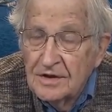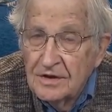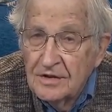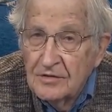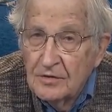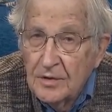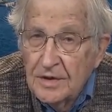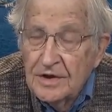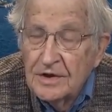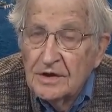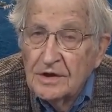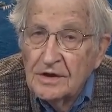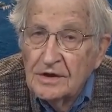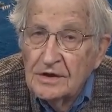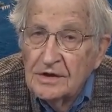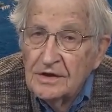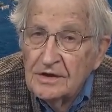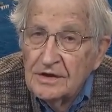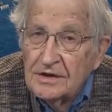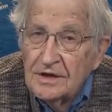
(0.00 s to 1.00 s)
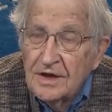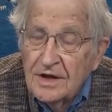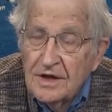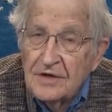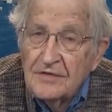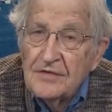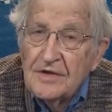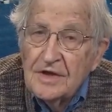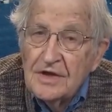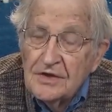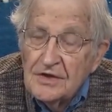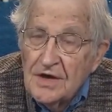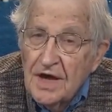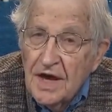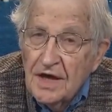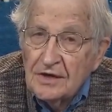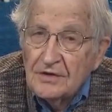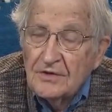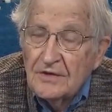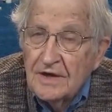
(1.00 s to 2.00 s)
We are kind of
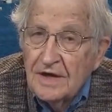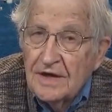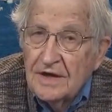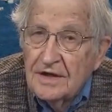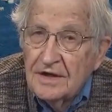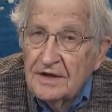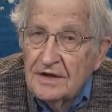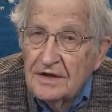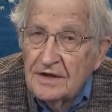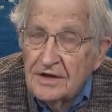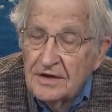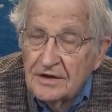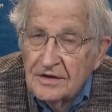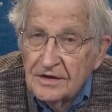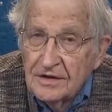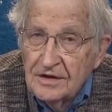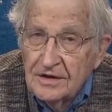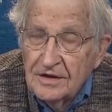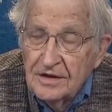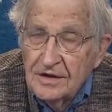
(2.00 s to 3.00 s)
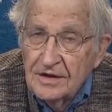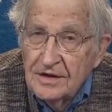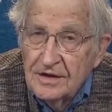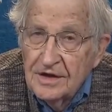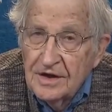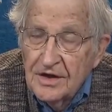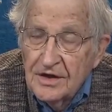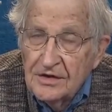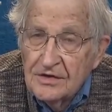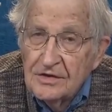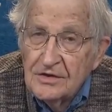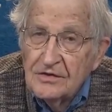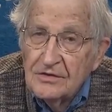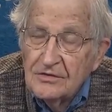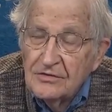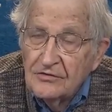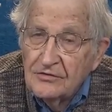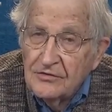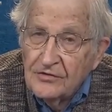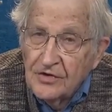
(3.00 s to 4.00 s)
indoctrinated here
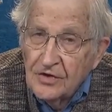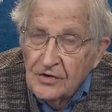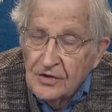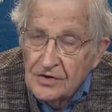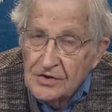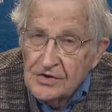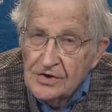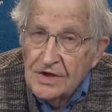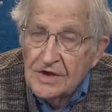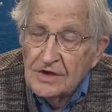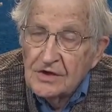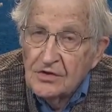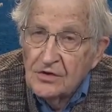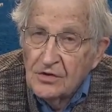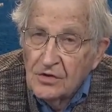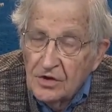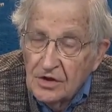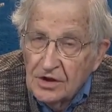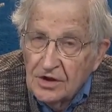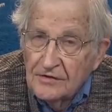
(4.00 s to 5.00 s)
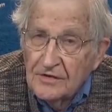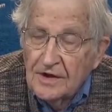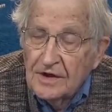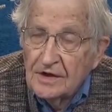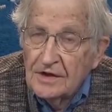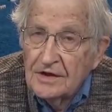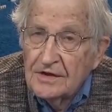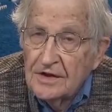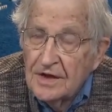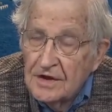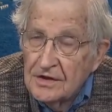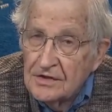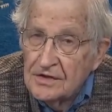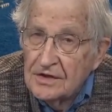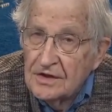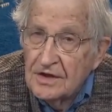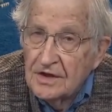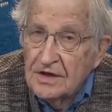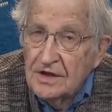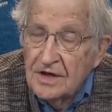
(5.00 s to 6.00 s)
into focusing all of our
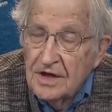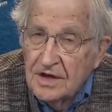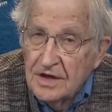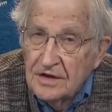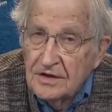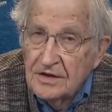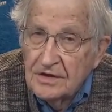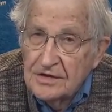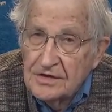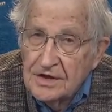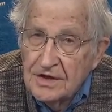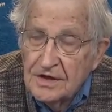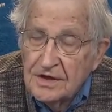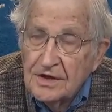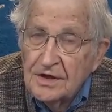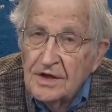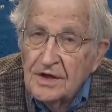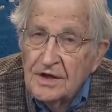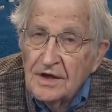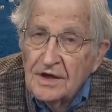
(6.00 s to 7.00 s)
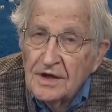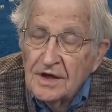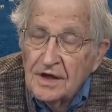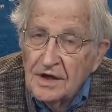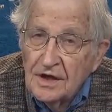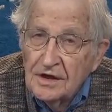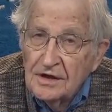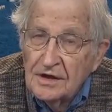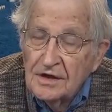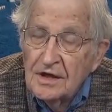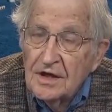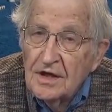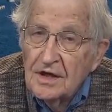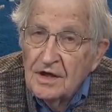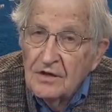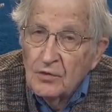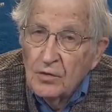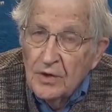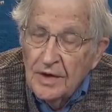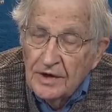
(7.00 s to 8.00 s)
attention on energy, on
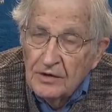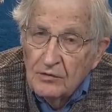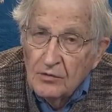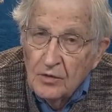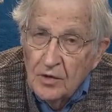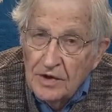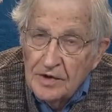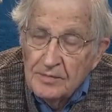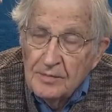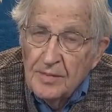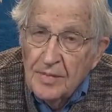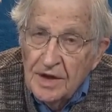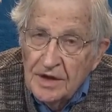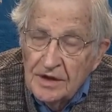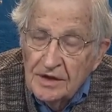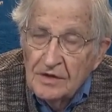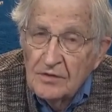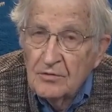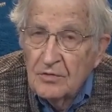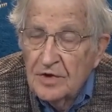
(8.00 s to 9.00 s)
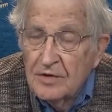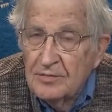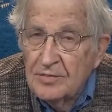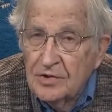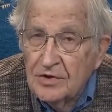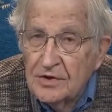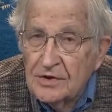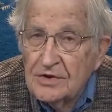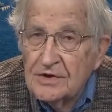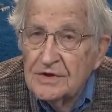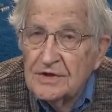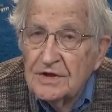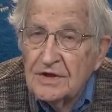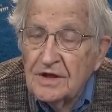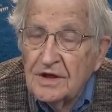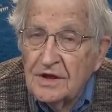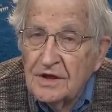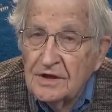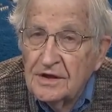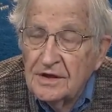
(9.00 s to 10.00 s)
where what button we push
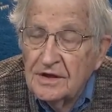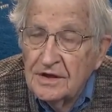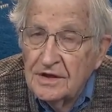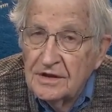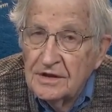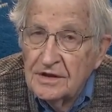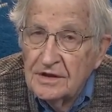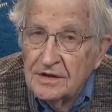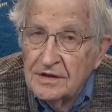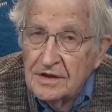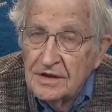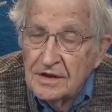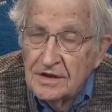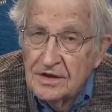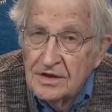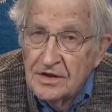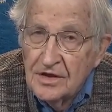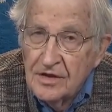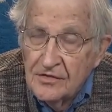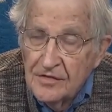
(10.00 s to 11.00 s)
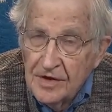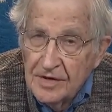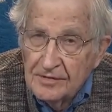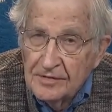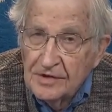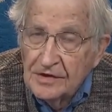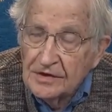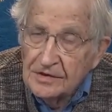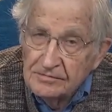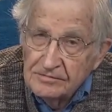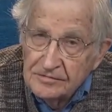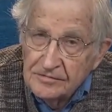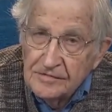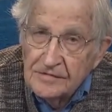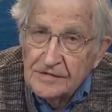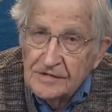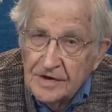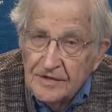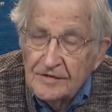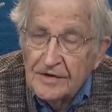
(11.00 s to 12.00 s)
on in November
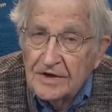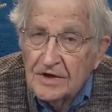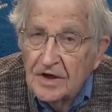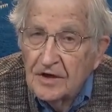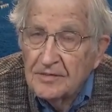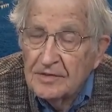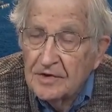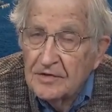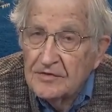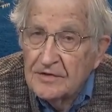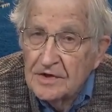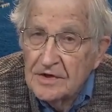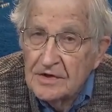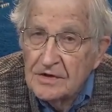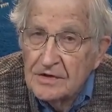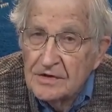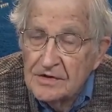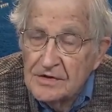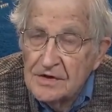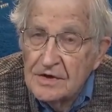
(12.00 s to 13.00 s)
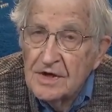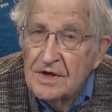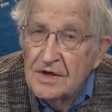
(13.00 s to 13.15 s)
every couple of years,